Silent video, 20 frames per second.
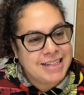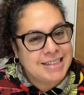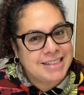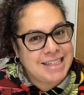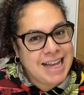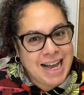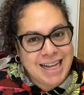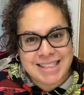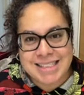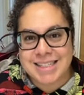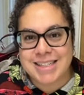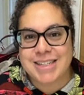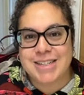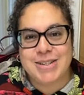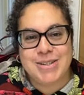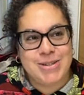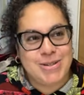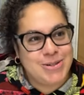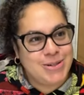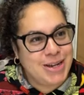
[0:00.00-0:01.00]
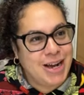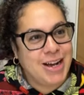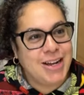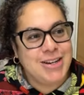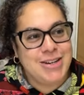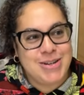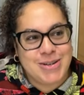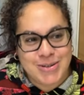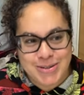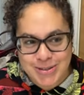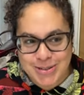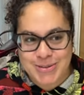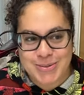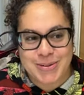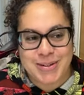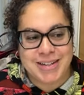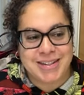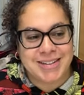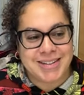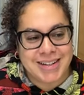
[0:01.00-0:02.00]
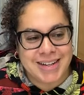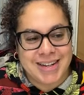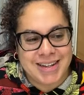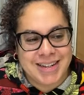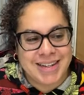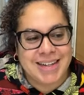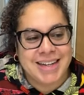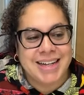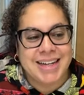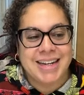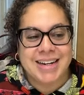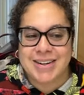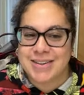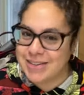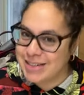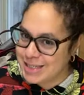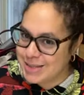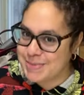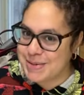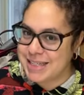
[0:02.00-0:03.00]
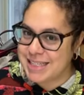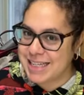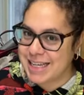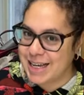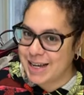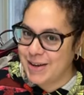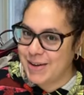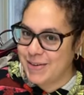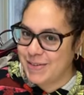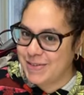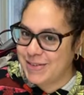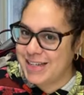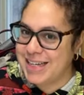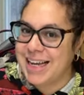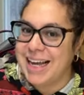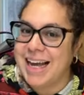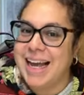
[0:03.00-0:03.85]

that's a unusual Christmas gift.